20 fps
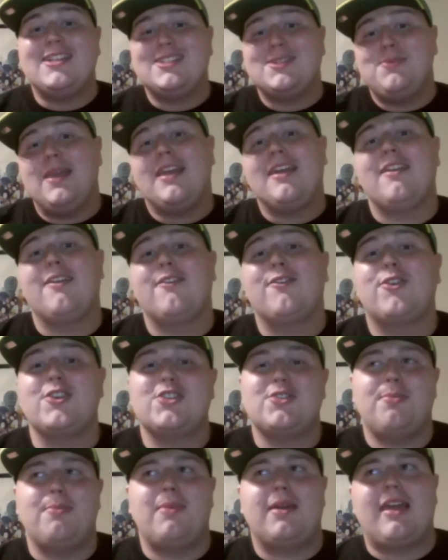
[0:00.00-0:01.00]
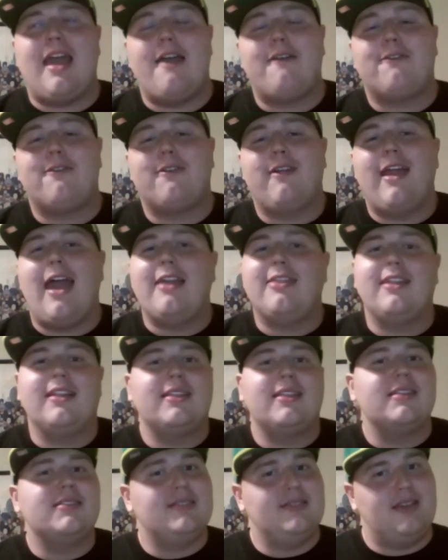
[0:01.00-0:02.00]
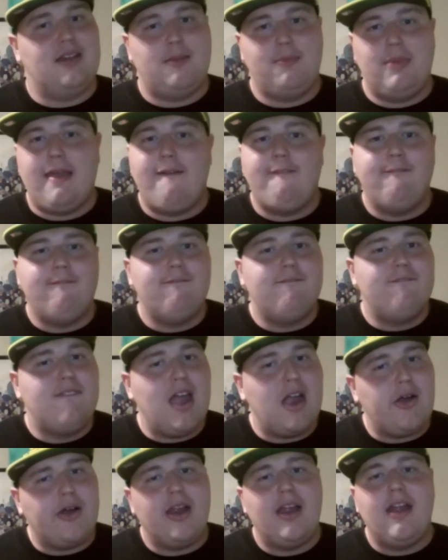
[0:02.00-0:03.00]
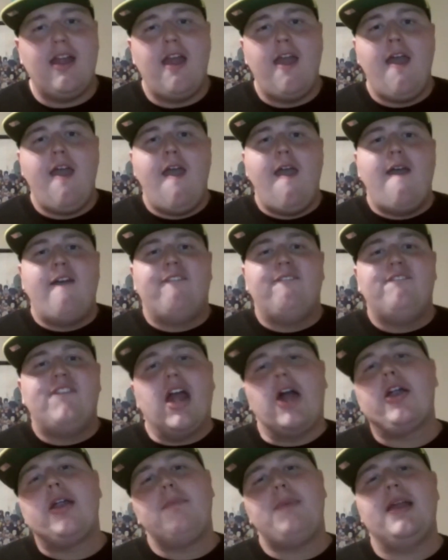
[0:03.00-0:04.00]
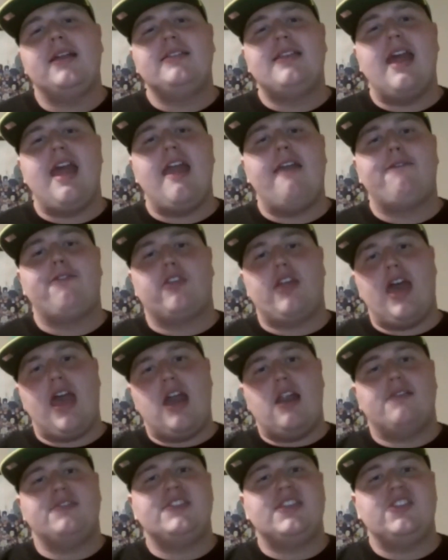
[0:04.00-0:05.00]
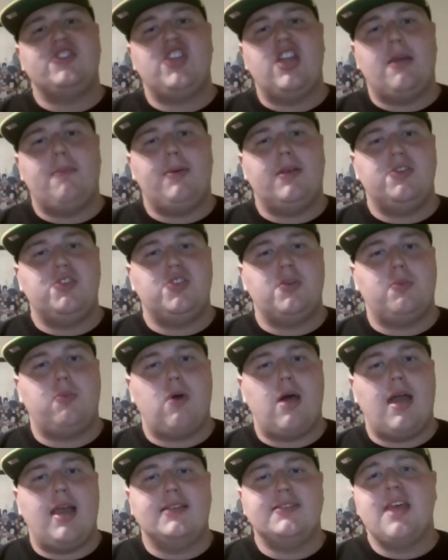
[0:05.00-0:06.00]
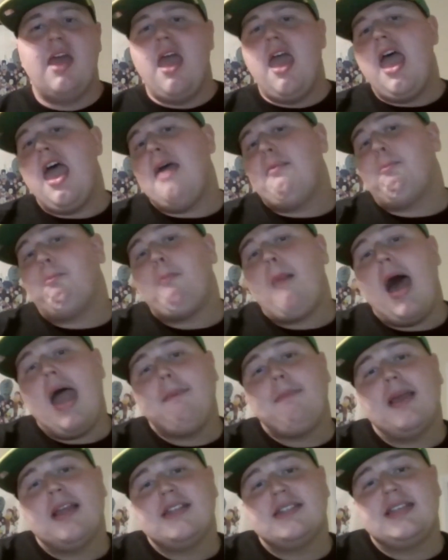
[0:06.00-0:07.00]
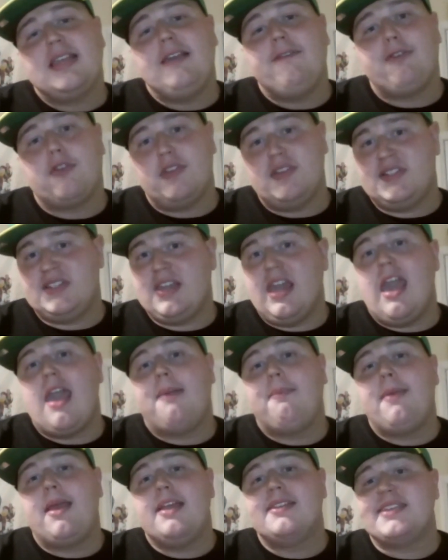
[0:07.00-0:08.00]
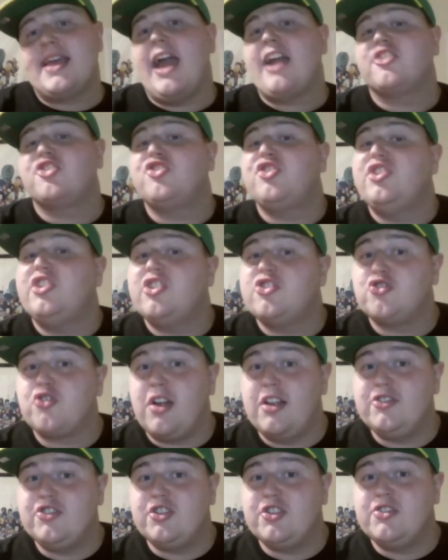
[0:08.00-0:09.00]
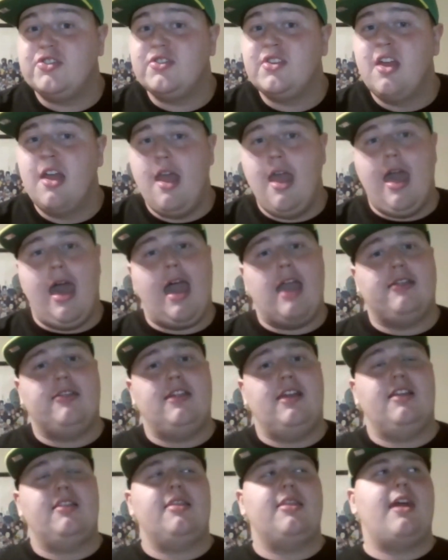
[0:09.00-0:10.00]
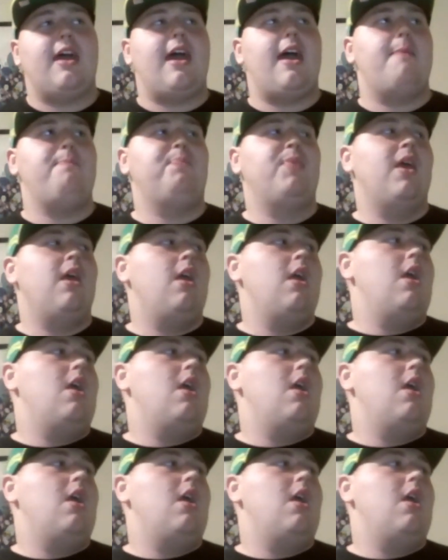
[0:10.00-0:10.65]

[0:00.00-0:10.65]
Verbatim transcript: And speaking of Christian McCaffrey, I think this is going to be a very very big day for the NFC championship wise. And my biggest key for this game is actually the trenches. I think that